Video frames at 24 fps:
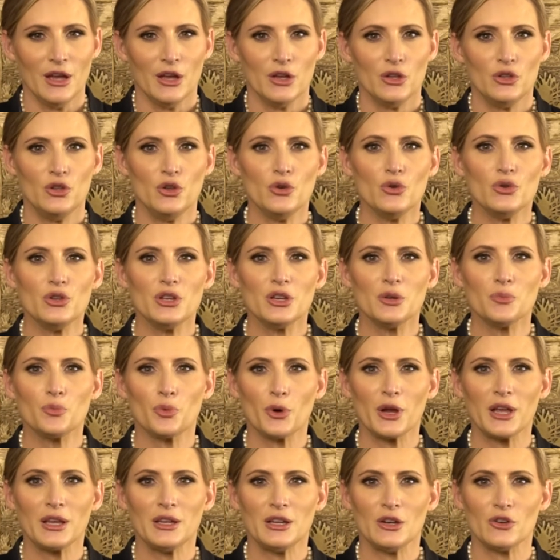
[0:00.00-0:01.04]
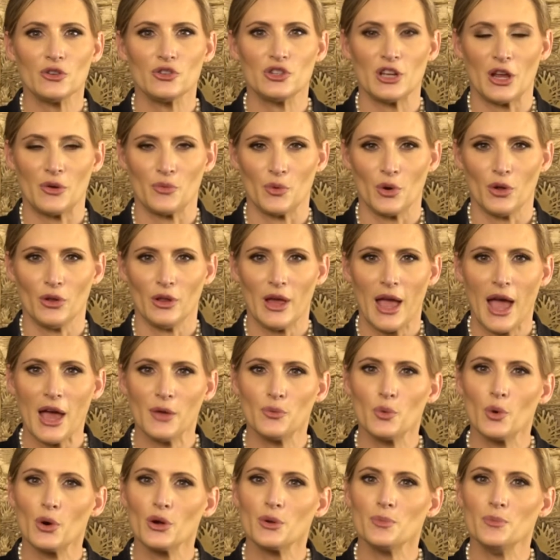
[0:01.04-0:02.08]
Union Brigadier General
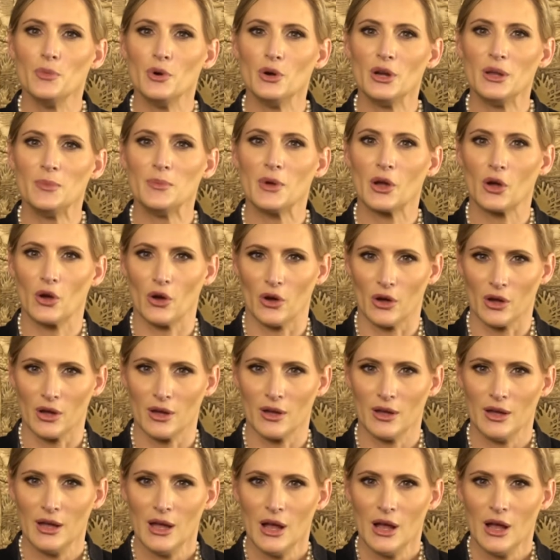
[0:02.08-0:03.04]
Edward Moody McCook